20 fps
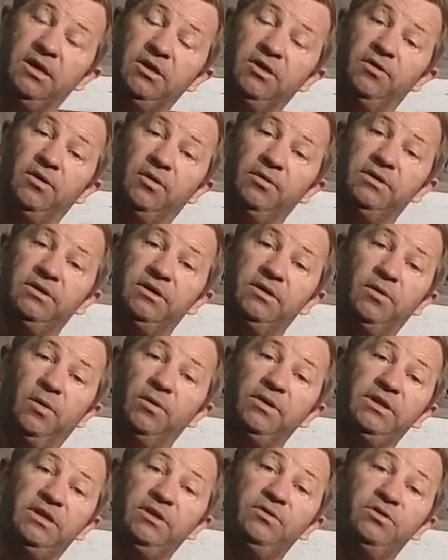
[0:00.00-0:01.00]
you
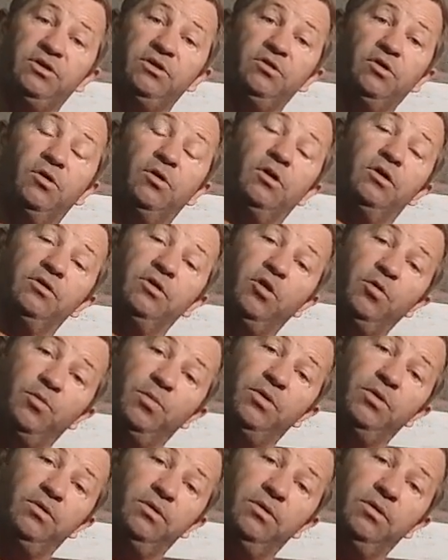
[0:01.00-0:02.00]
only use your nut on
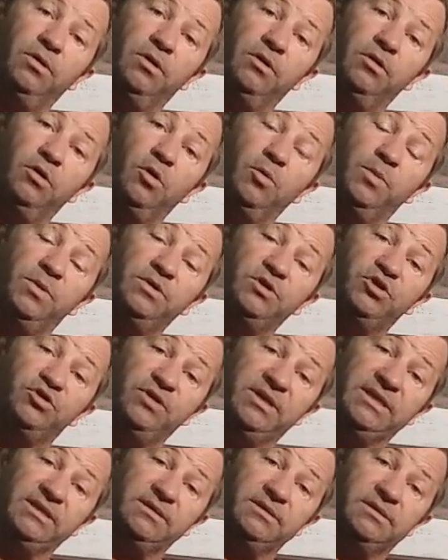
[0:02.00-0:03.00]
open
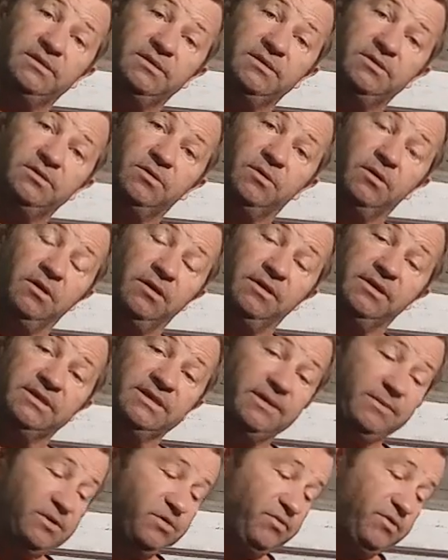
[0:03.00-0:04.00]
strings. So a lot of the
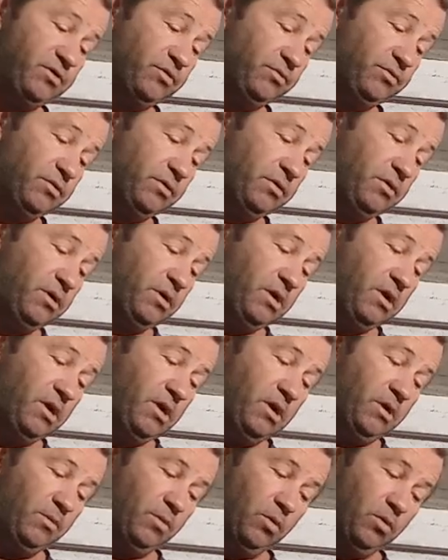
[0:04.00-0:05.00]
time it's redundant.
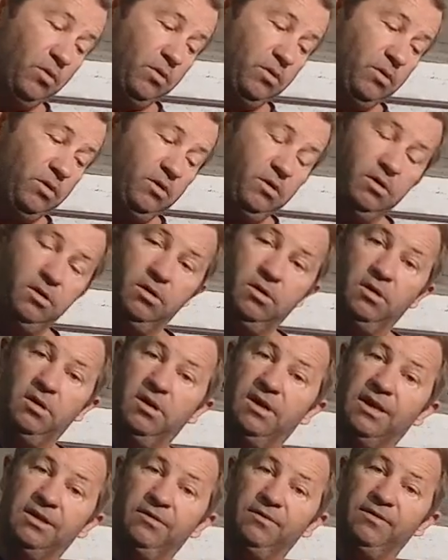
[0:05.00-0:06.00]
But
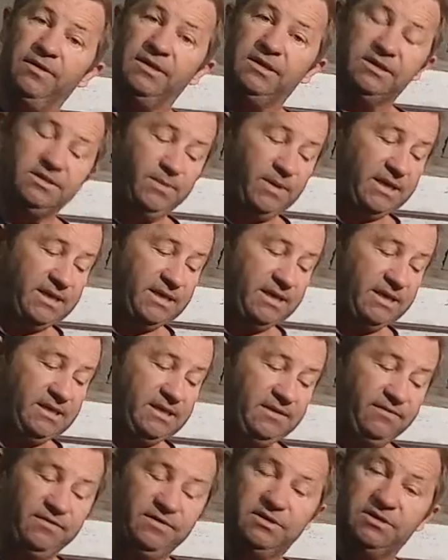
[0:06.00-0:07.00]
I don't think it's making any
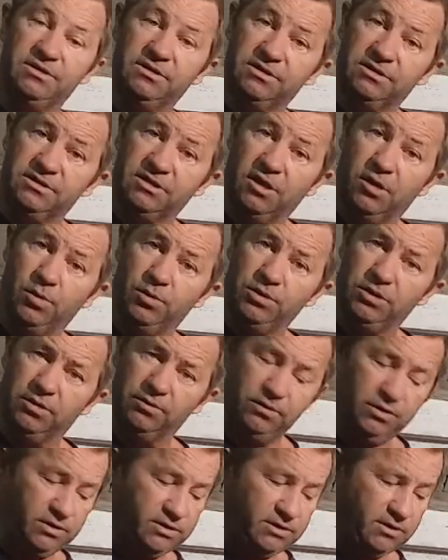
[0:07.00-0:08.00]
difference to the tone, you know,
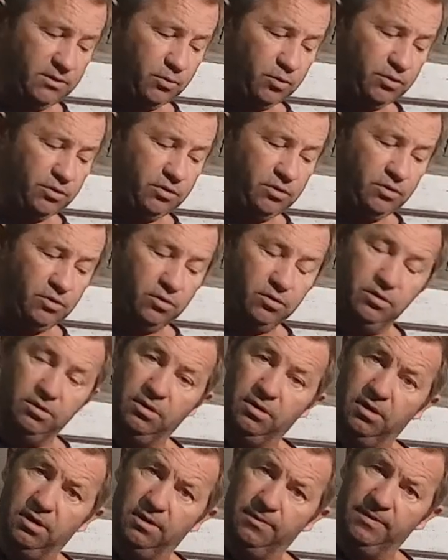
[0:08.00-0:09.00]
using a wooden nut.
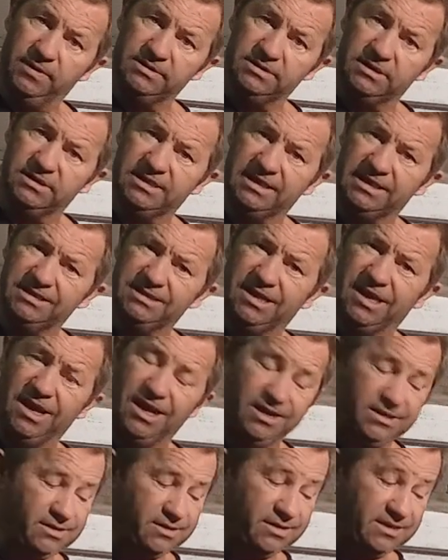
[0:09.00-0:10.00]
As I say, it's
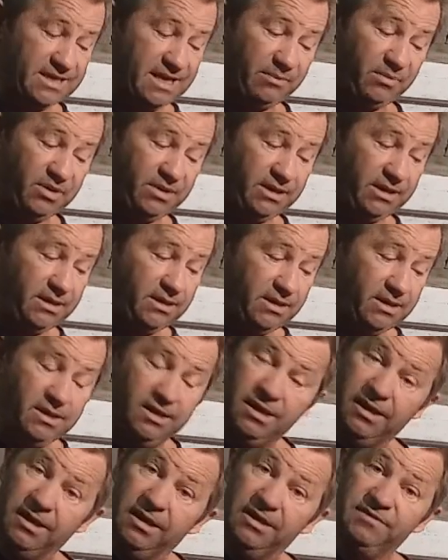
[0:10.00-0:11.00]
harder than ebony.
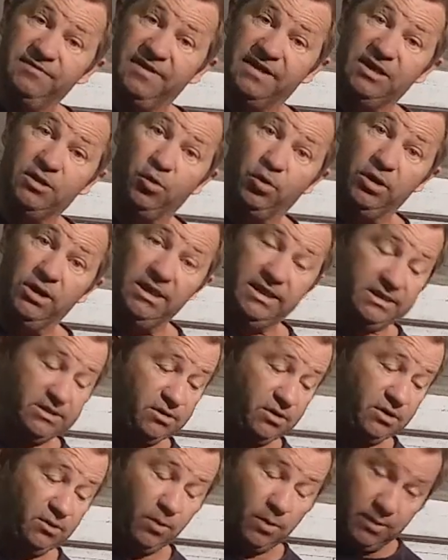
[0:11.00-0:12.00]
It's very oily,
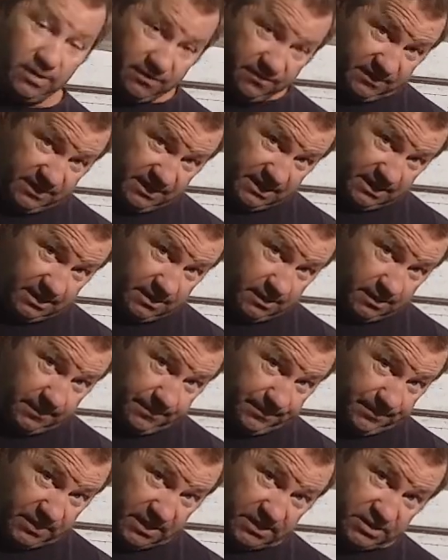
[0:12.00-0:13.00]
so you won't have any
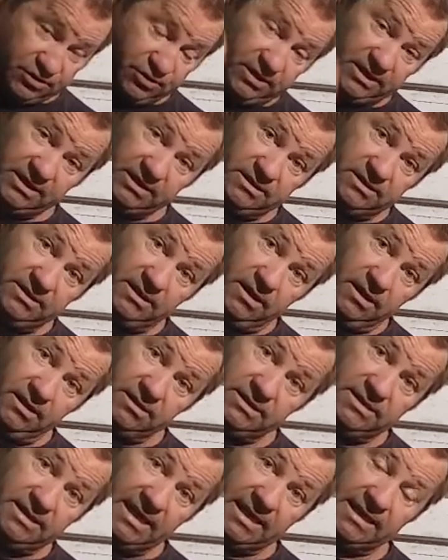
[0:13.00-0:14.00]
the strings
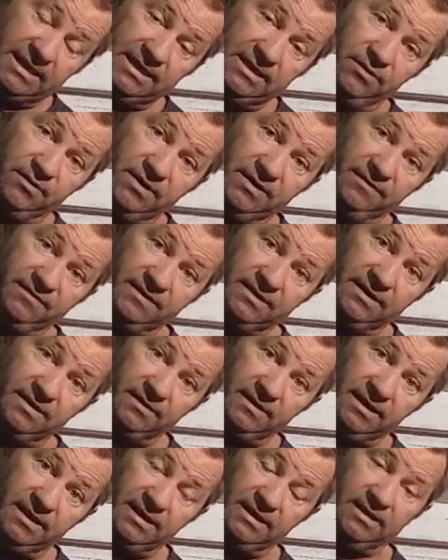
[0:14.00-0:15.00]
snagging or anything like
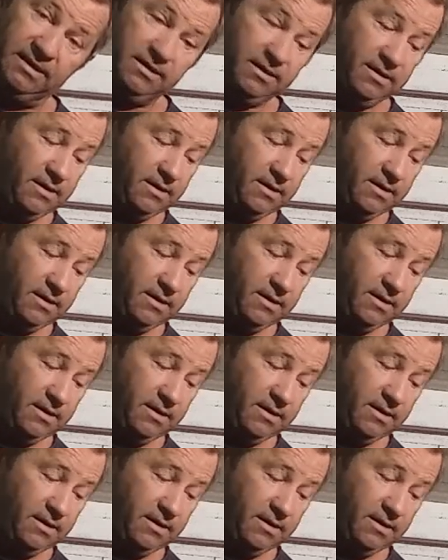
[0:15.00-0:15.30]
that.